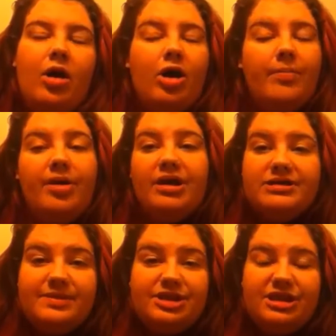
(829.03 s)
heartburn
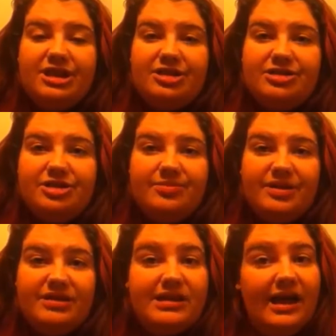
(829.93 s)
as much as I used to
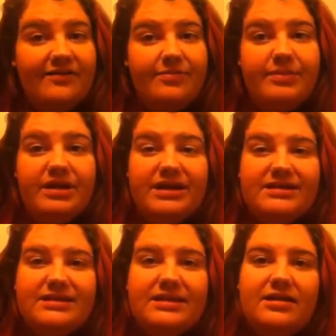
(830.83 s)
because I haven't been
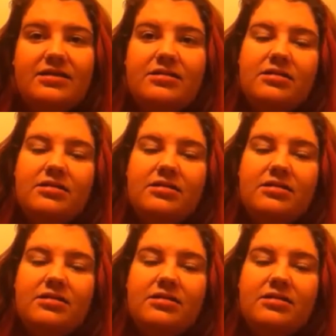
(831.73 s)
getting sick.